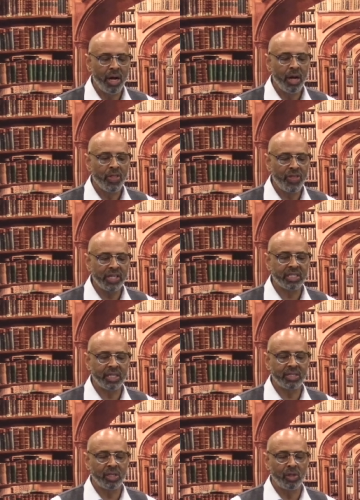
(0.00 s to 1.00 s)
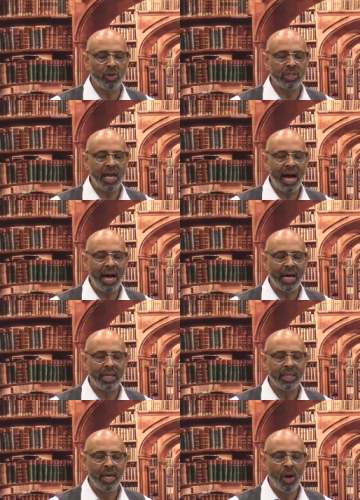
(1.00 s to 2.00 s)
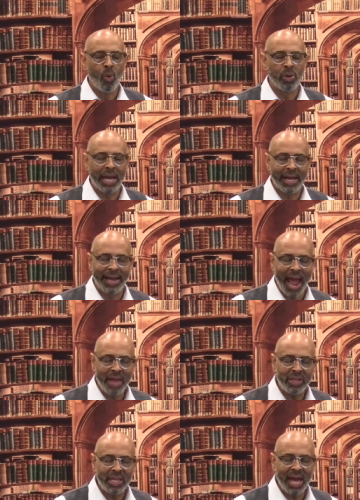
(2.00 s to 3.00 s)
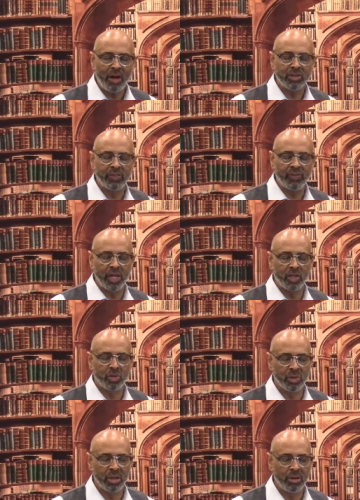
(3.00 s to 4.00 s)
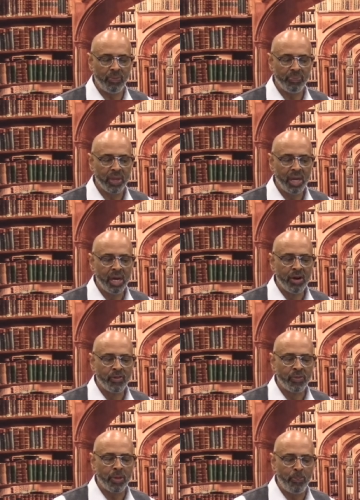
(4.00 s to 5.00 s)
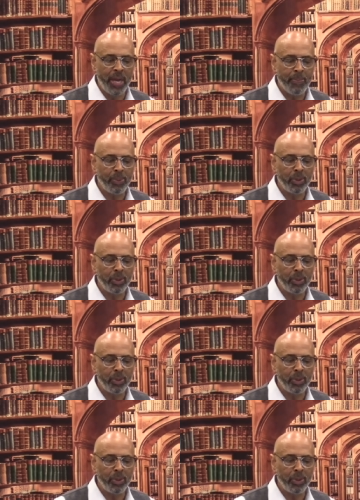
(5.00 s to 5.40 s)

Thus says the Lord God When I gather the house of Israel from the peoples